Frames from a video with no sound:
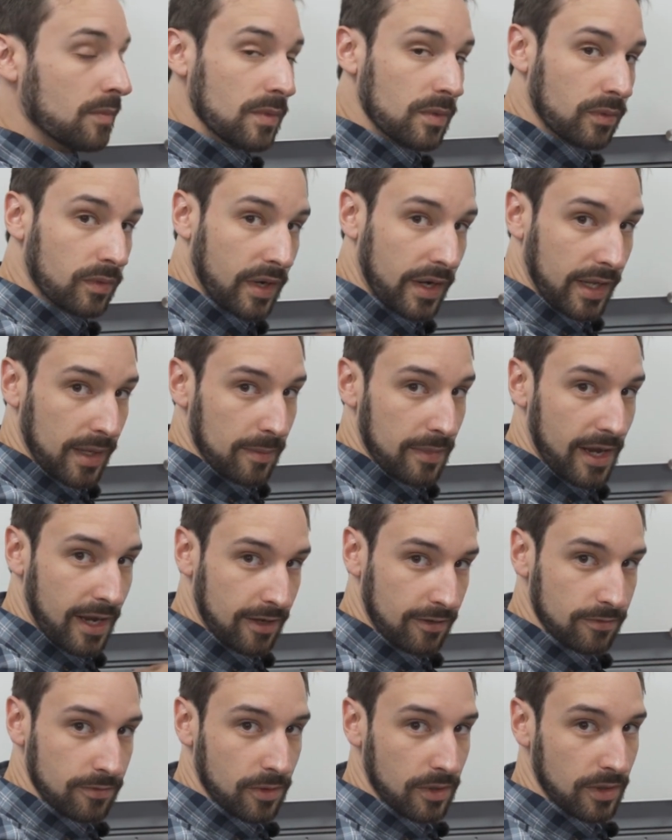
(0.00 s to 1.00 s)
running it back
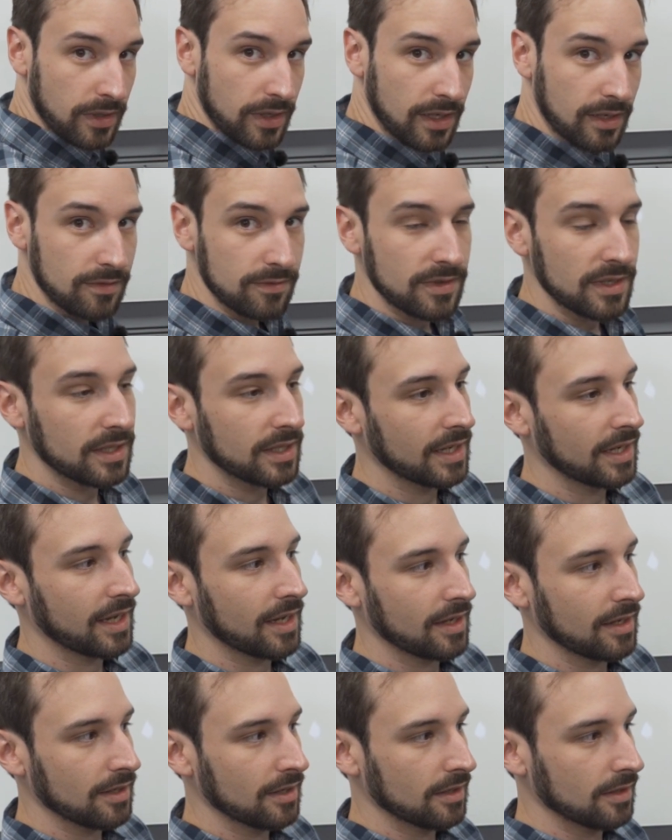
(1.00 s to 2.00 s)
and forth, I can feel like
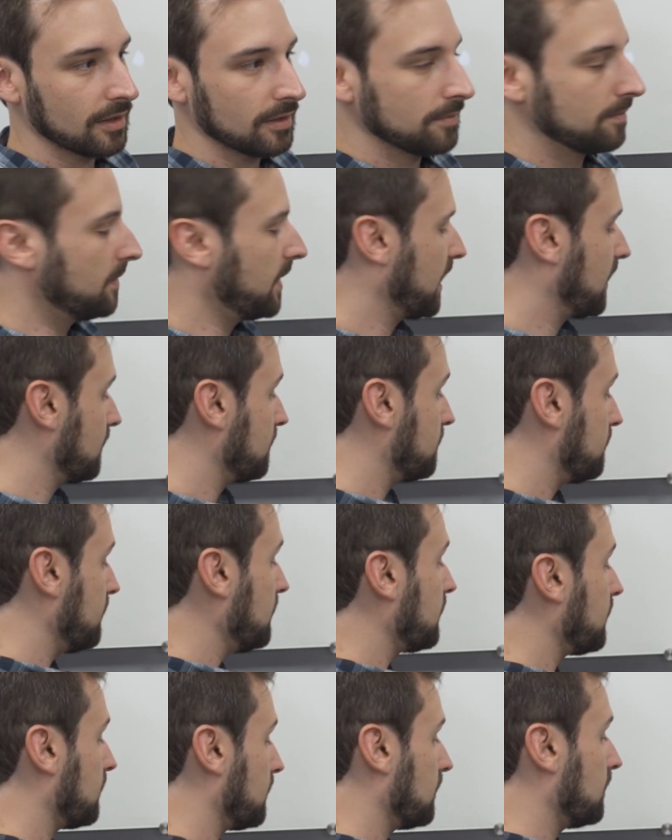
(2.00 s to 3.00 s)
I can
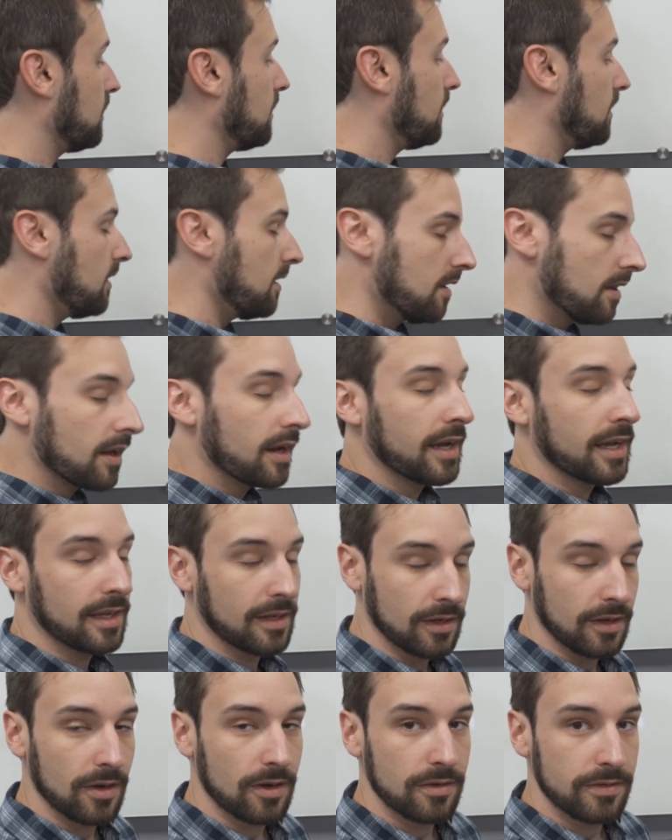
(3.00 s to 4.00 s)
feel that I
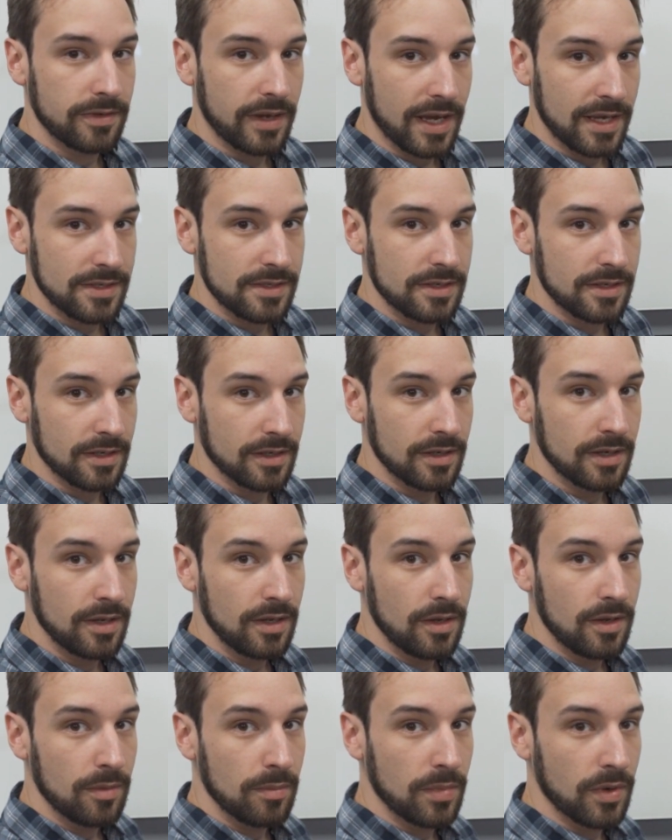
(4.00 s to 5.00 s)
can go faster
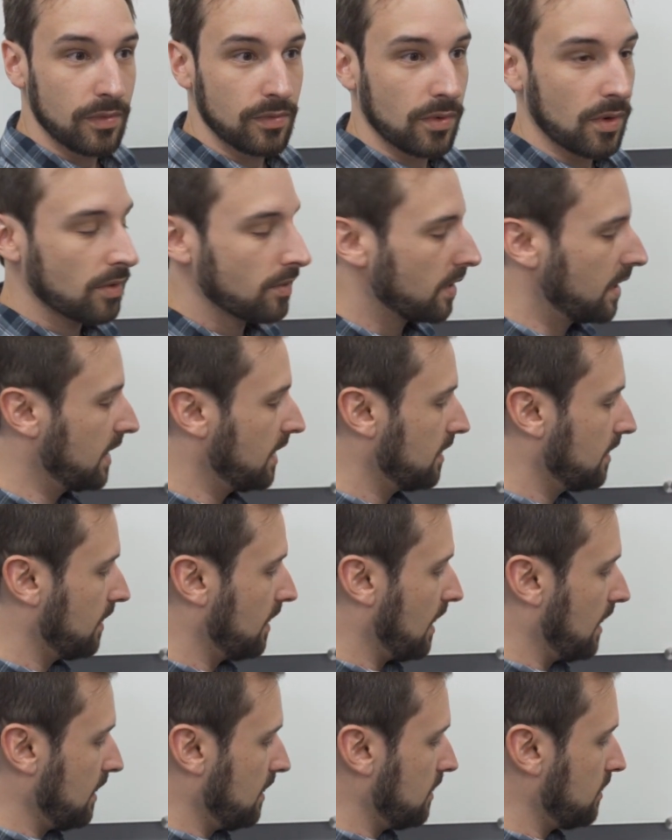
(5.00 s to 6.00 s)
before running into
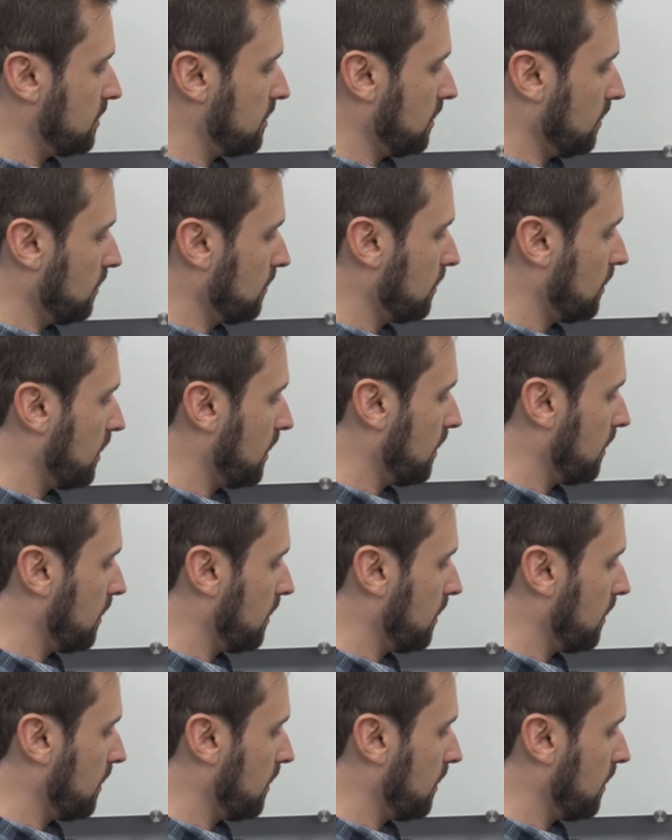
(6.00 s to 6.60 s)
that issue.